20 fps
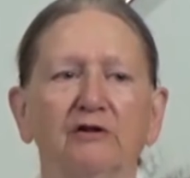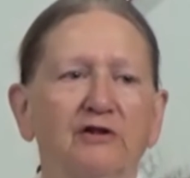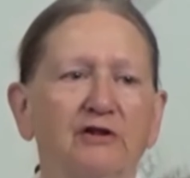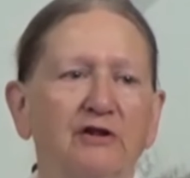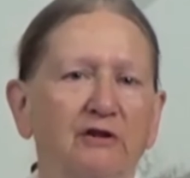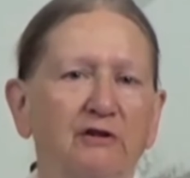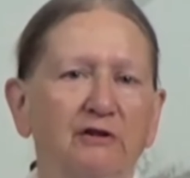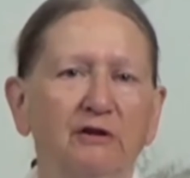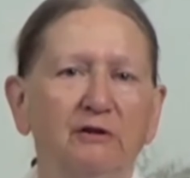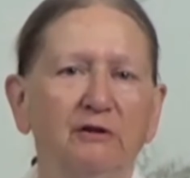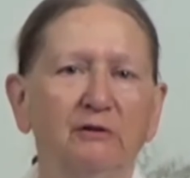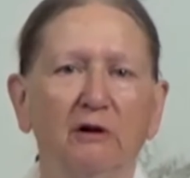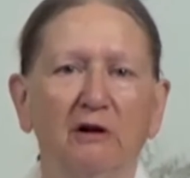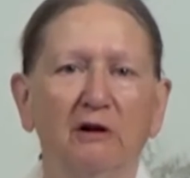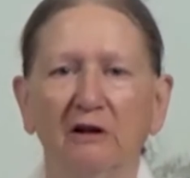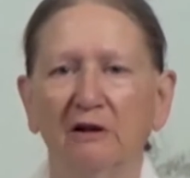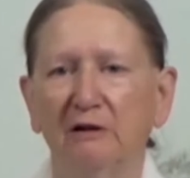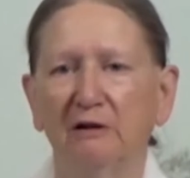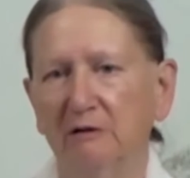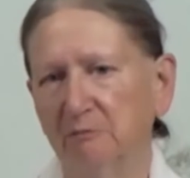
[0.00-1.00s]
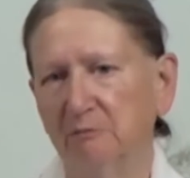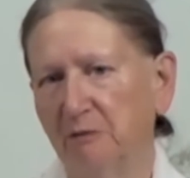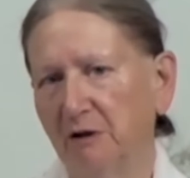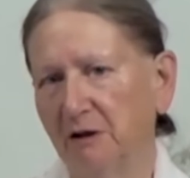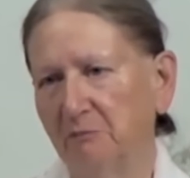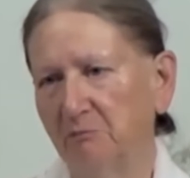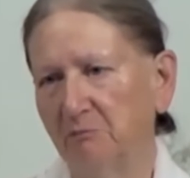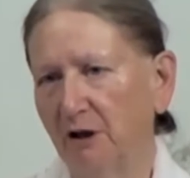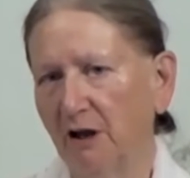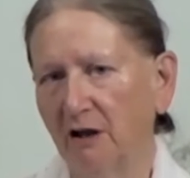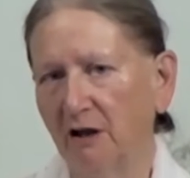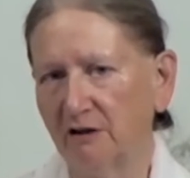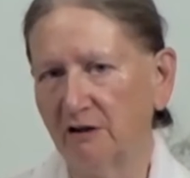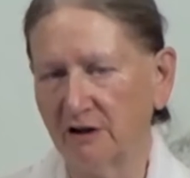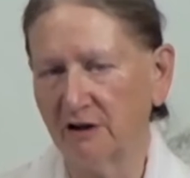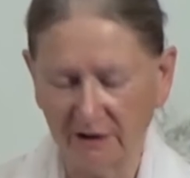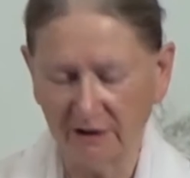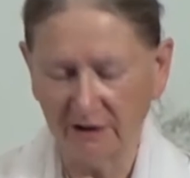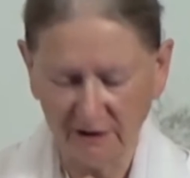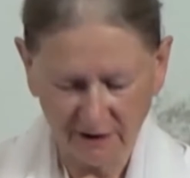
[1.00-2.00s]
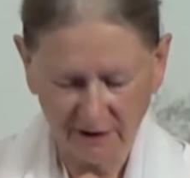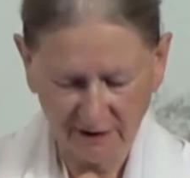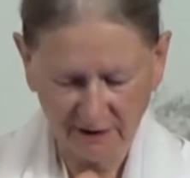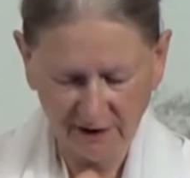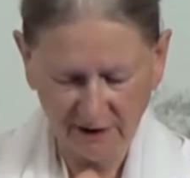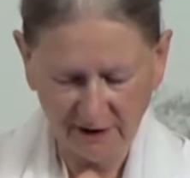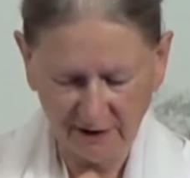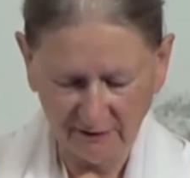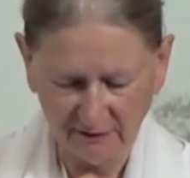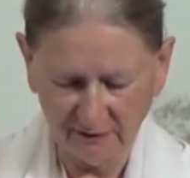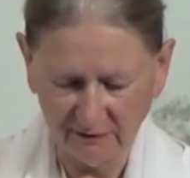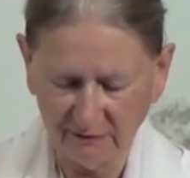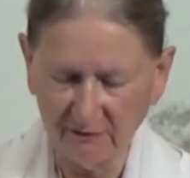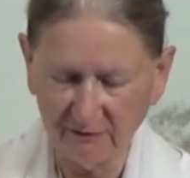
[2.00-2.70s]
so you are being planted and